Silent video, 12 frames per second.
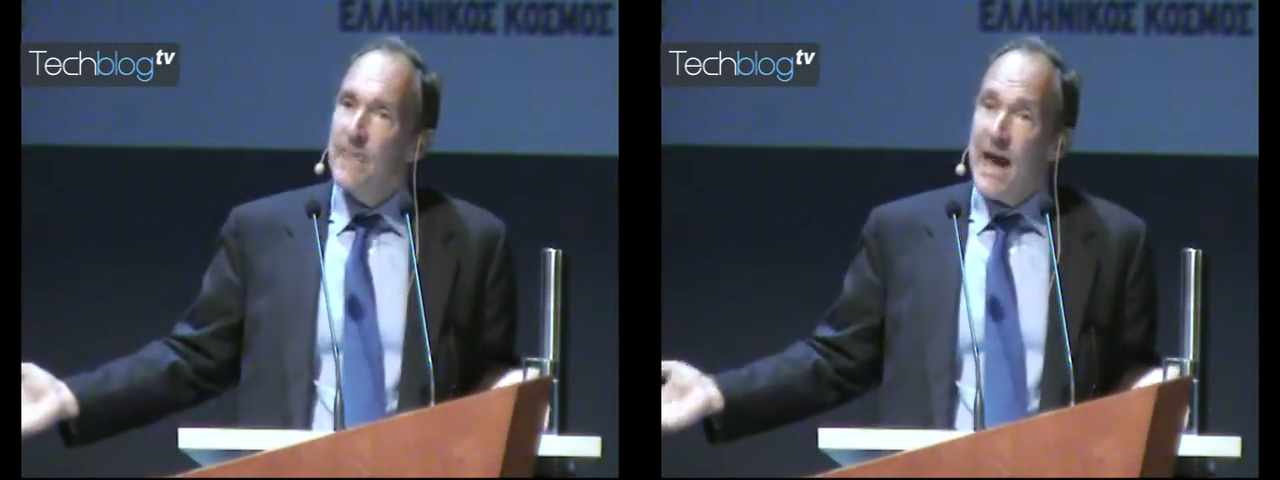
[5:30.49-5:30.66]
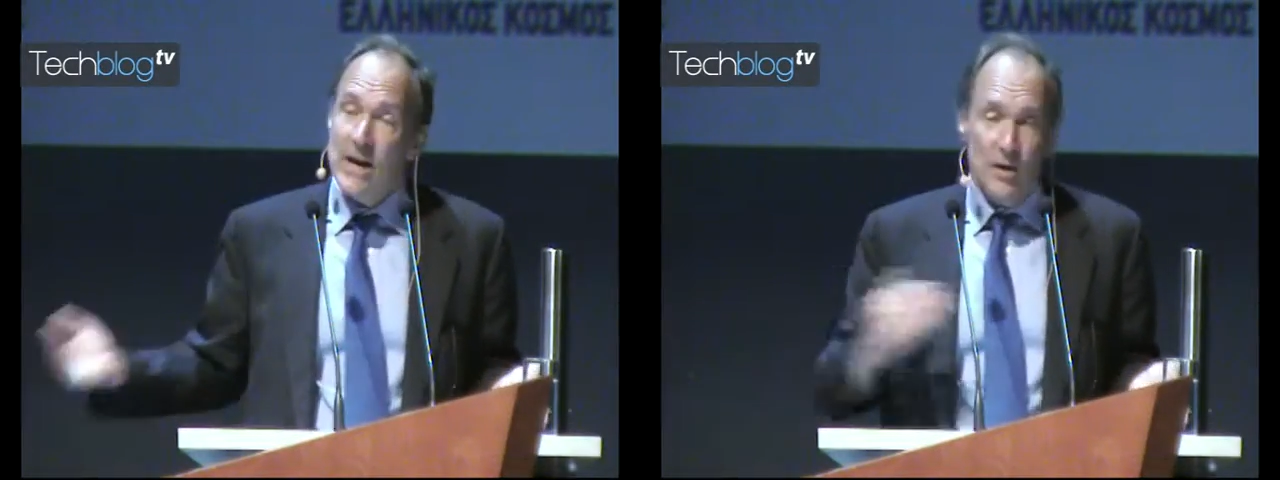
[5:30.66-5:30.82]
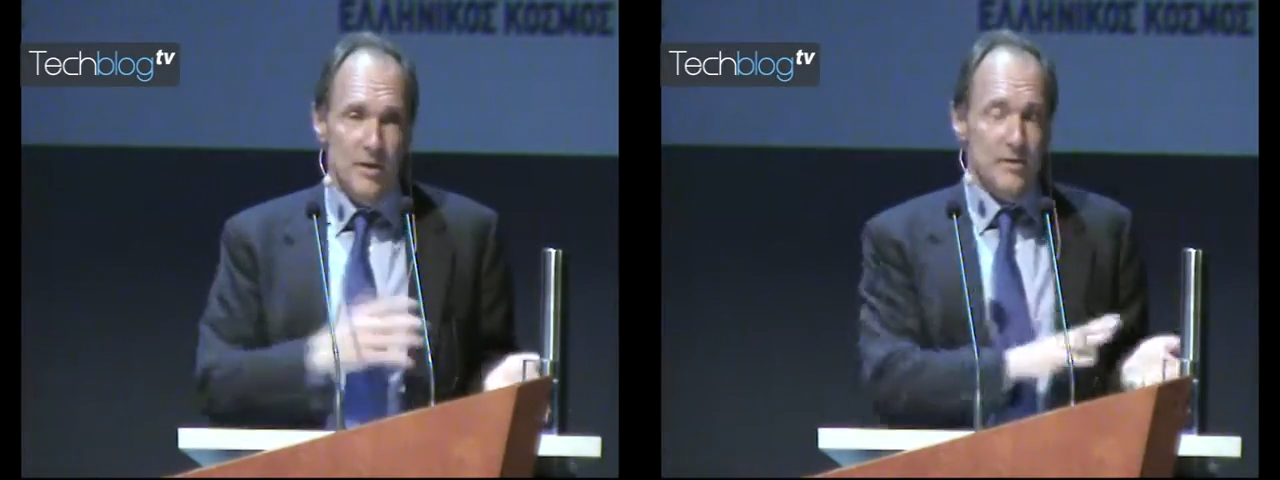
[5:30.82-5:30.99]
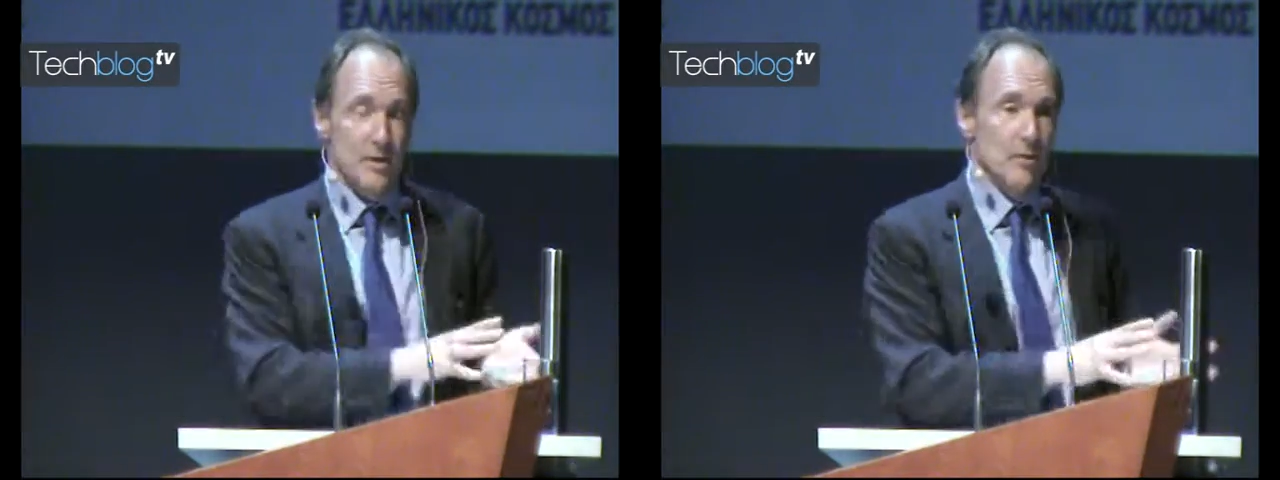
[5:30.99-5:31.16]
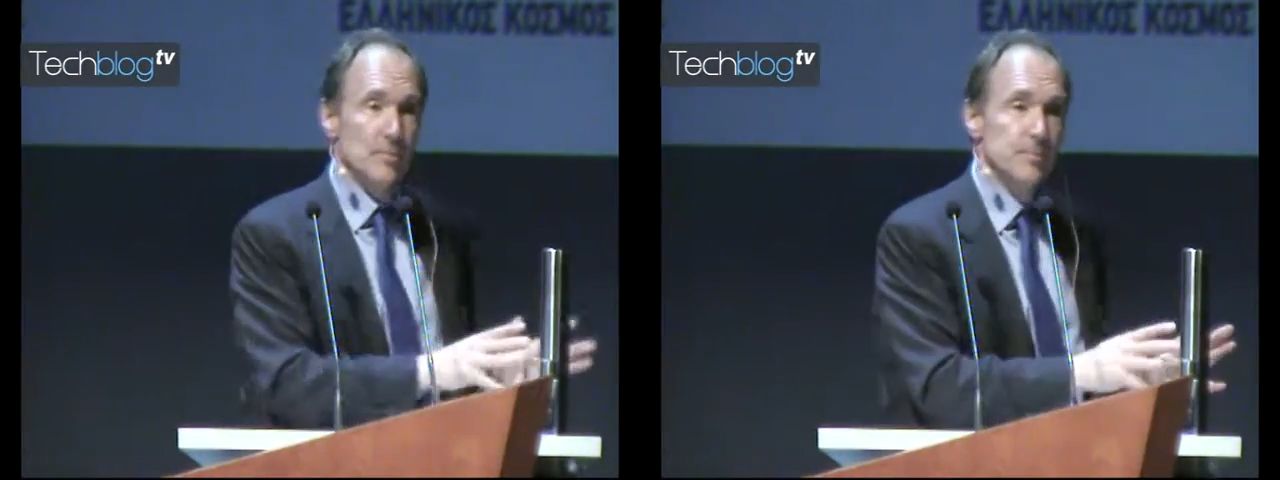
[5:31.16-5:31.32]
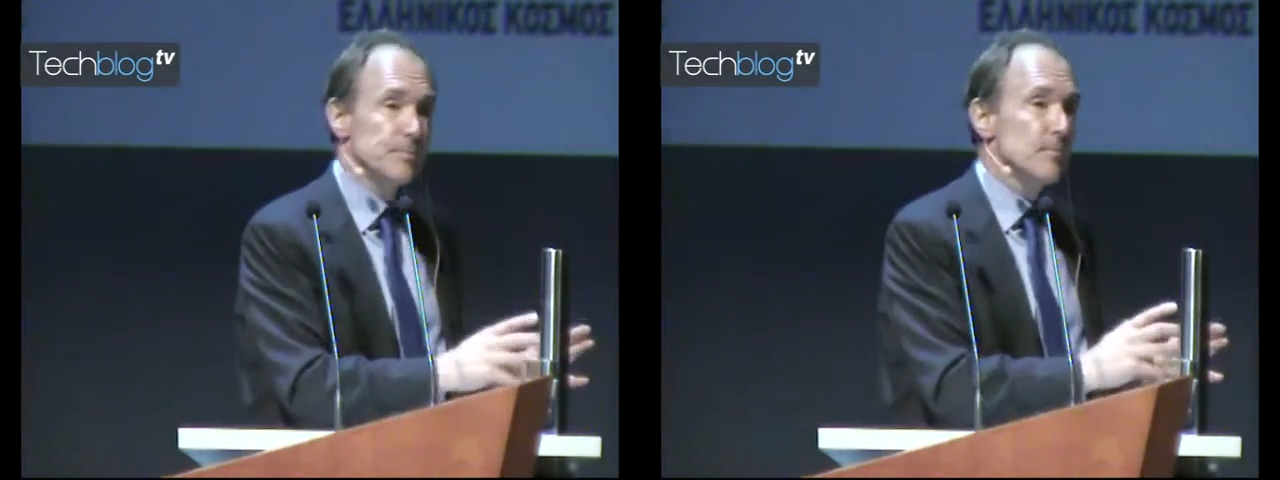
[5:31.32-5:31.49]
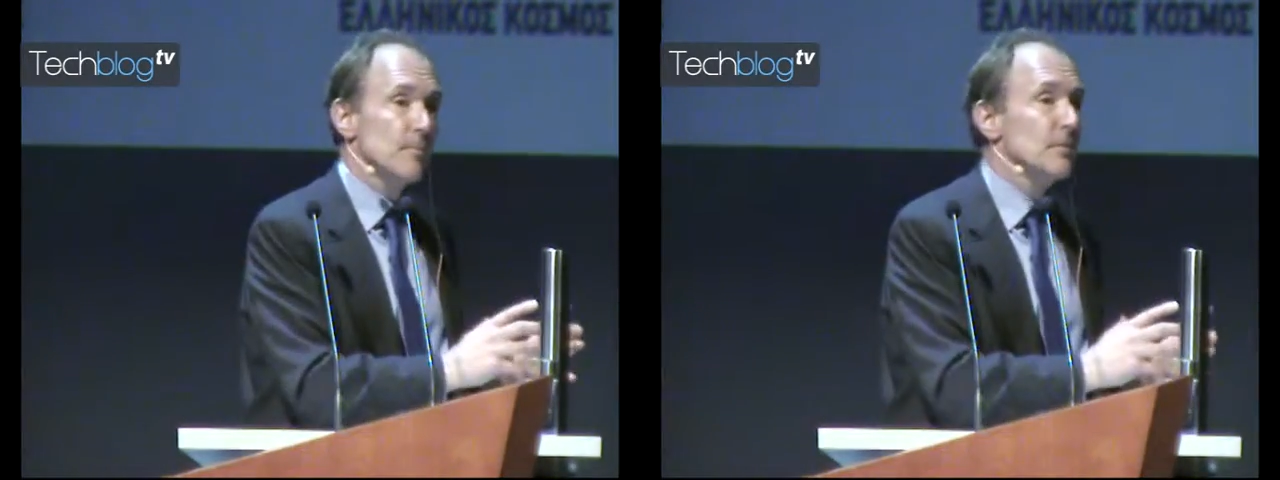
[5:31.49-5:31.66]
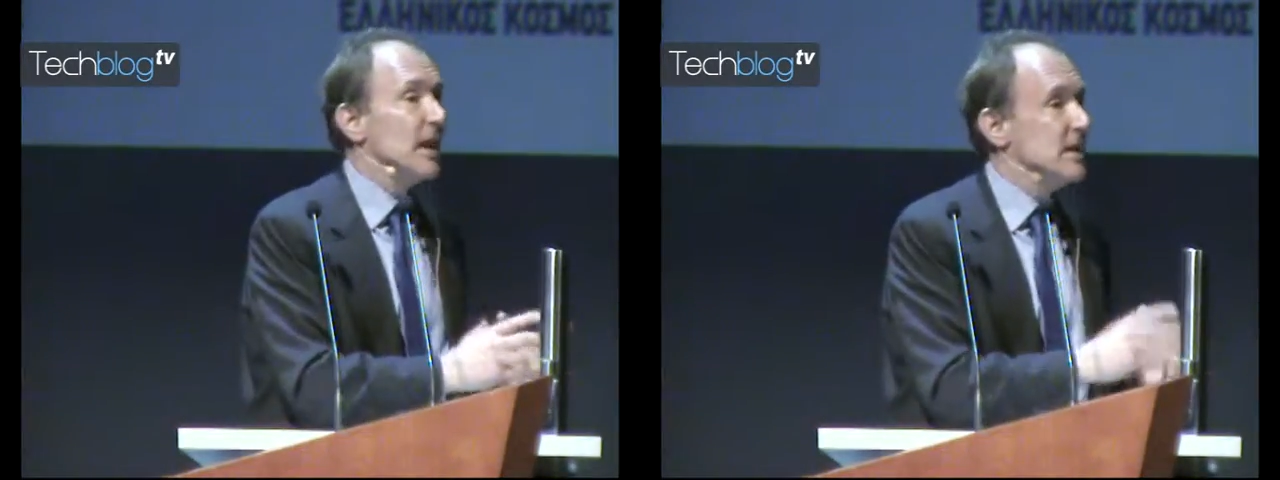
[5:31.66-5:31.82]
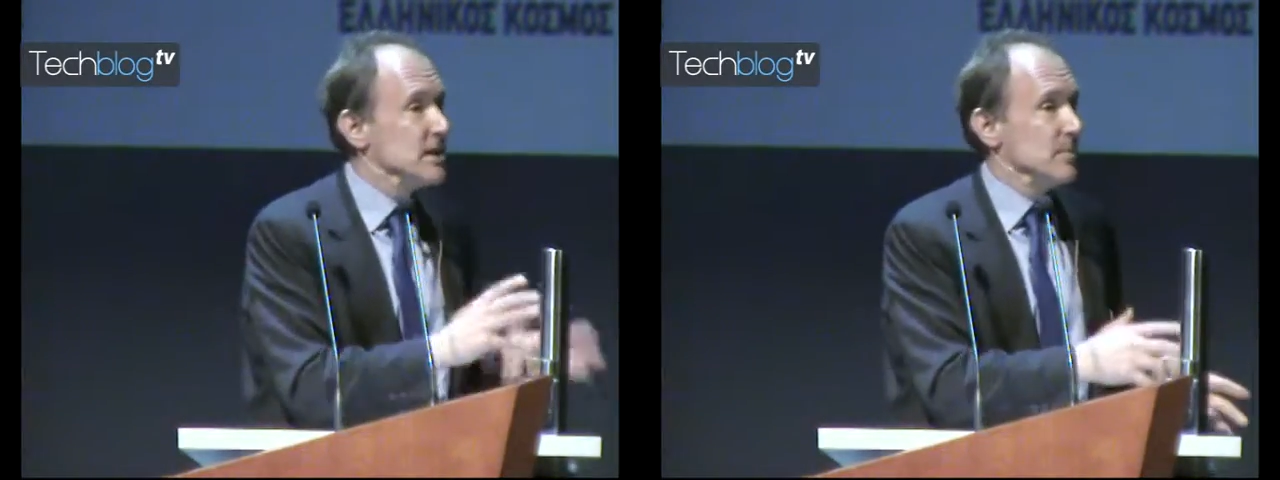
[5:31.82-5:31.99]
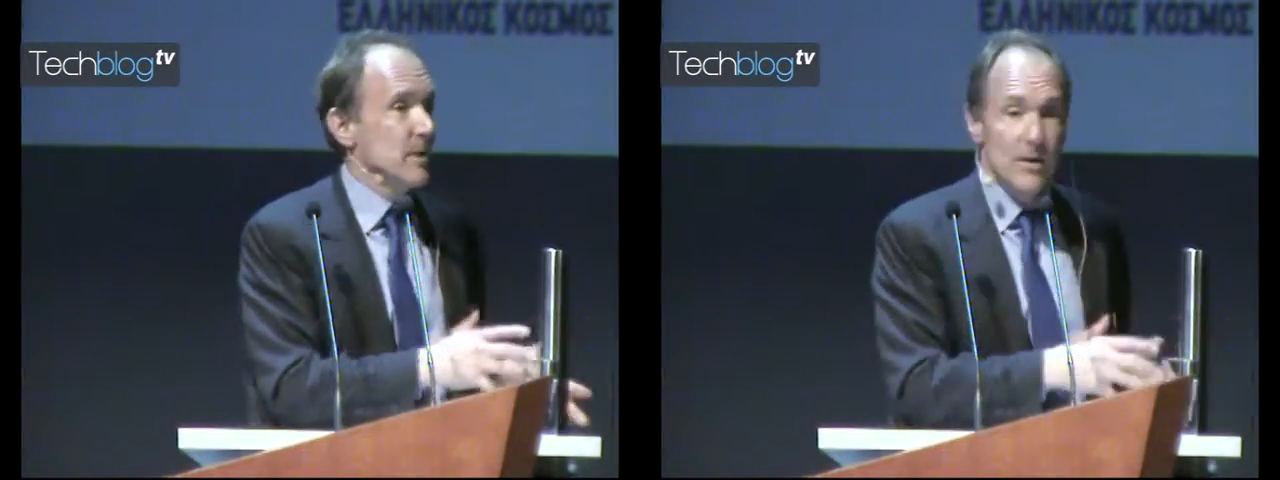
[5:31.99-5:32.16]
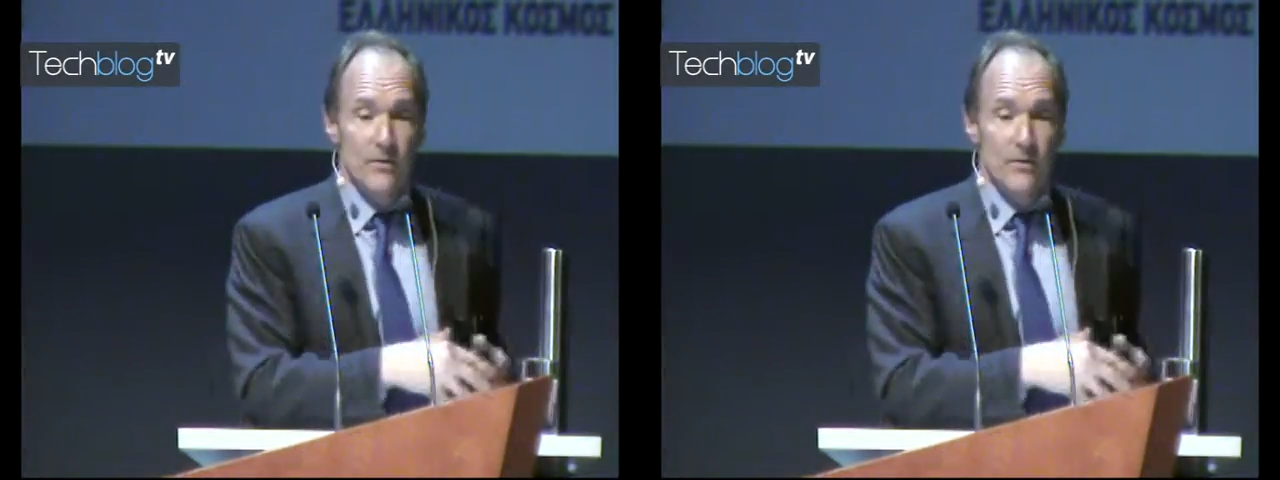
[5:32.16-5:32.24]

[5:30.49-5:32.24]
and also they need to be